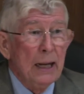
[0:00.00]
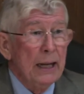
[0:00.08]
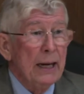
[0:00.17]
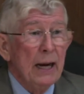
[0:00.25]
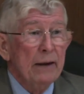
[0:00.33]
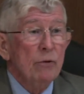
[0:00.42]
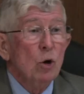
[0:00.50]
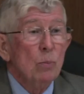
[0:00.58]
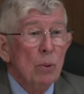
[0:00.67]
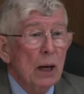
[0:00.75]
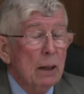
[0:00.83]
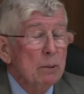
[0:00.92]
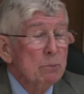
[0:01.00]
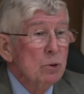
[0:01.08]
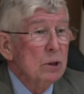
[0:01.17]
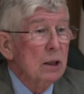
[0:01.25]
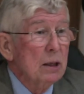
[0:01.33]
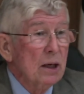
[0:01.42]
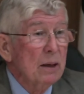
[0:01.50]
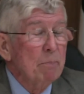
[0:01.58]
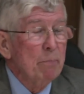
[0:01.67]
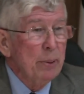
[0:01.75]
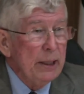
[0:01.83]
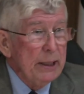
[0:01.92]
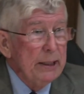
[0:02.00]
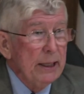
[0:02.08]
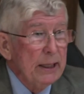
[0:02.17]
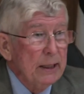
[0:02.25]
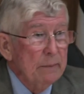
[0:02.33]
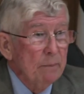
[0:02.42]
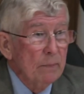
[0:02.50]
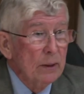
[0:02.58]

And I have no problems competing